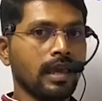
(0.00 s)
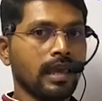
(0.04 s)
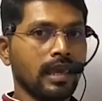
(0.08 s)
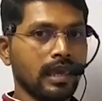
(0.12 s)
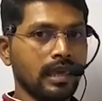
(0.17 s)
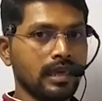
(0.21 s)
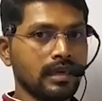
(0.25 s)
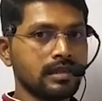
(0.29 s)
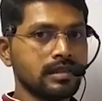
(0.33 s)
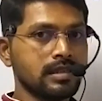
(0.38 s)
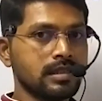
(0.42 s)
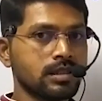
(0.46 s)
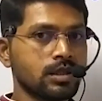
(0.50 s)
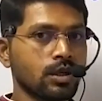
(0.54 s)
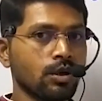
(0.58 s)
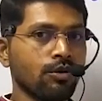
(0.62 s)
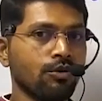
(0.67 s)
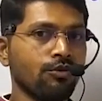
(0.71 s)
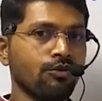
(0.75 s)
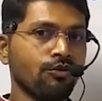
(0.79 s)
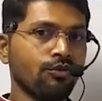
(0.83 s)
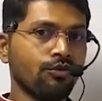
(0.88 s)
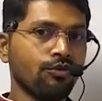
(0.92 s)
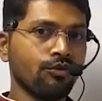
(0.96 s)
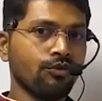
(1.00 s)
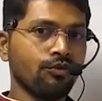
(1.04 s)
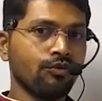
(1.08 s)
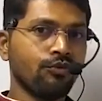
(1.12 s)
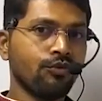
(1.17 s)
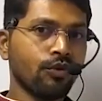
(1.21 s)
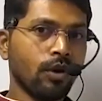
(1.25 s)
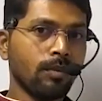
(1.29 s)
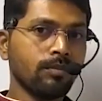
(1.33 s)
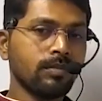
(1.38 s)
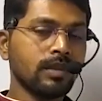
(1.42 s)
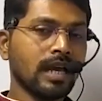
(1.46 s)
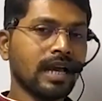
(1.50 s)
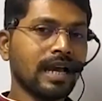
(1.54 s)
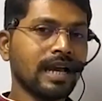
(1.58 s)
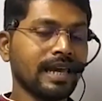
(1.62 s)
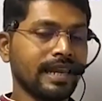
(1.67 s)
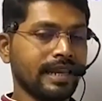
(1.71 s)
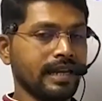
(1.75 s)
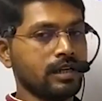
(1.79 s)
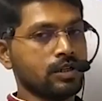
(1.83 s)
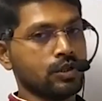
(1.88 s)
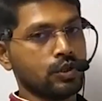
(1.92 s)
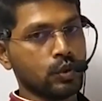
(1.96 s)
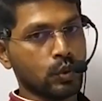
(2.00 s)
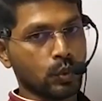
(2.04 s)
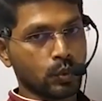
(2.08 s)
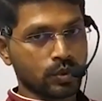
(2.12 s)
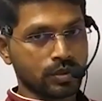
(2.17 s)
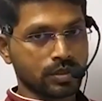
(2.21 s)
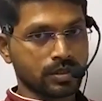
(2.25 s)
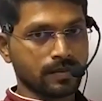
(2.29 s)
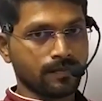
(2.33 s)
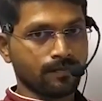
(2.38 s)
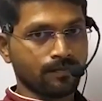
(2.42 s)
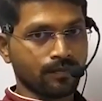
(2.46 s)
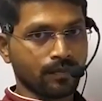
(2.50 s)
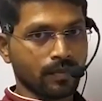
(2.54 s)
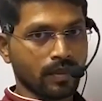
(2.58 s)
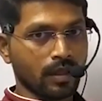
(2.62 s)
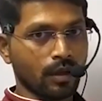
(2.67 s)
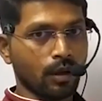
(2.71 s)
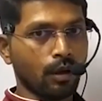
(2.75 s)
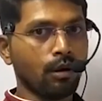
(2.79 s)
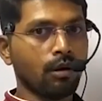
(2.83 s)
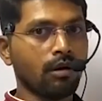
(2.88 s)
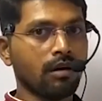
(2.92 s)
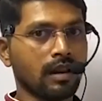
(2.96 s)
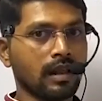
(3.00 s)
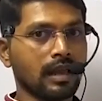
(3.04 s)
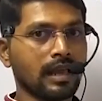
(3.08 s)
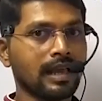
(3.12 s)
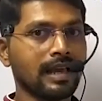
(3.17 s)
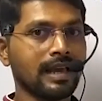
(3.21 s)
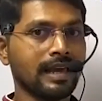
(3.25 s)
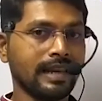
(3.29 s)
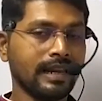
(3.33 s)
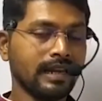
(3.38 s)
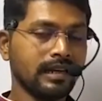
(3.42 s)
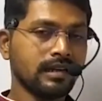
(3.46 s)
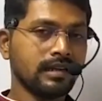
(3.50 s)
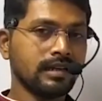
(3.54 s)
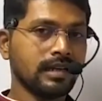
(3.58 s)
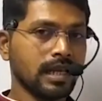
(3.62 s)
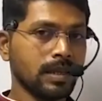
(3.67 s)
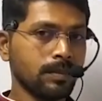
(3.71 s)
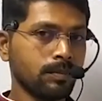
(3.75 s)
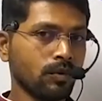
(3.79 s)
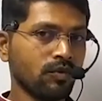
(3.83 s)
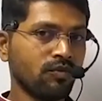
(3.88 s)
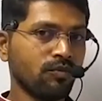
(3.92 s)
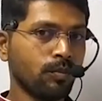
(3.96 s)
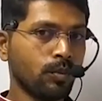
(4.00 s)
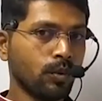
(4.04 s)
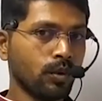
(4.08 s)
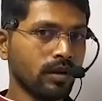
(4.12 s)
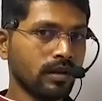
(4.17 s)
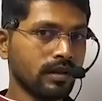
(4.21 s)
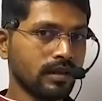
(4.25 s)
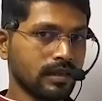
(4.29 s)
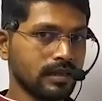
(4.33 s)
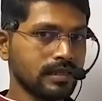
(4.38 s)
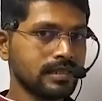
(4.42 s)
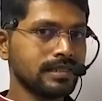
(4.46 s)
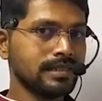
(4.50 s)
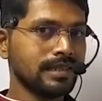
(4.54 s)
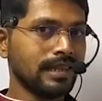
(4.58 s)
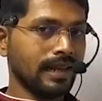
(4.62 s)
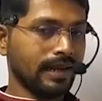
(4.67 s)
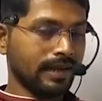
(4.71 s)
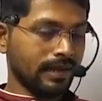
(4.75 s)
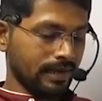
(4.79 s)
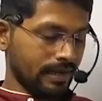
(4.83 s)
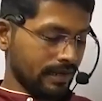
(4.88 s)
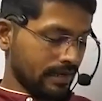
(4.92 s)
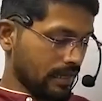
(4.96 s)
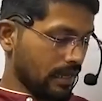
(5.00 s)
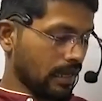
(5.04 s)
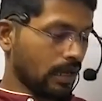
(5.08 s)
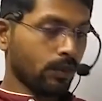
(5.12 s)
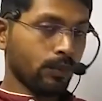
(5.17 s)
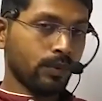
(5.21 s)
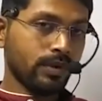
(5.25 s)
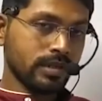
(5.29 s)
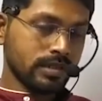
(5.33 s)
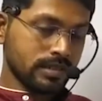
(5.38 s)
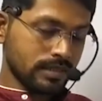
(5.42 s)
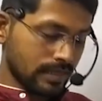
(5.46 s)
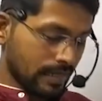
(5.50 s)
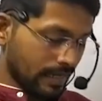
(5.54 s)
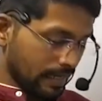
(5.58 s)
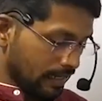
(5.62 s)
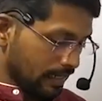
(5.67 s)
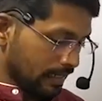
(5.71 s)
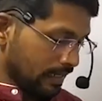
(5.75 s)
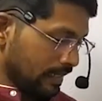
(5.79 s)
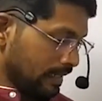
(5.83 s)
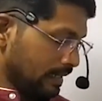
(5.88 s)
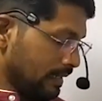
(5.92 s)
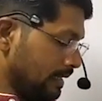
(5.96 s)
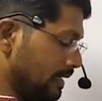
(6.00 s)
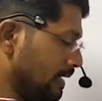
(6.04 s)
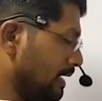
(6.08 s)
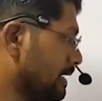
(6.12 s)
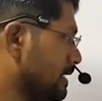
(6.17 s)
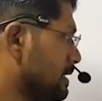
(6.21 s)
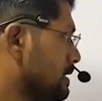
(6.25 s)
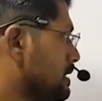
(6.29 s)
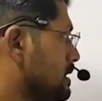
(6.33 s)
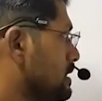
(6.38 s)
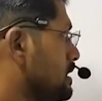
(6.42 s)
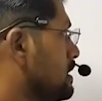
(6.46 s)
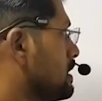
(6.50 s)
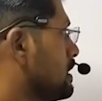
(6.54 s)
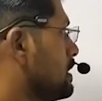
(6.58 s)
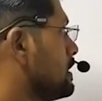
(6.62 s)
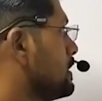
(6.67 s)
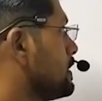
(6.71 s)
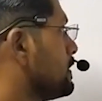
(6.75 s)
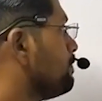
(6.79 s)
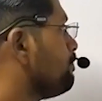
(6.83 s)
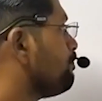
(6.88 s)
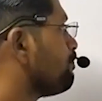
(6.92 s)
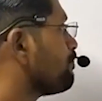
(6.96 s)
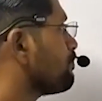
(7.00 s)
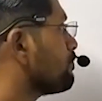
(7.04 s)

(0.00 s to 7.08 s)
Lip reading: is from the correct source, or correct type of pollen is selected. How it is that? Let us discuss.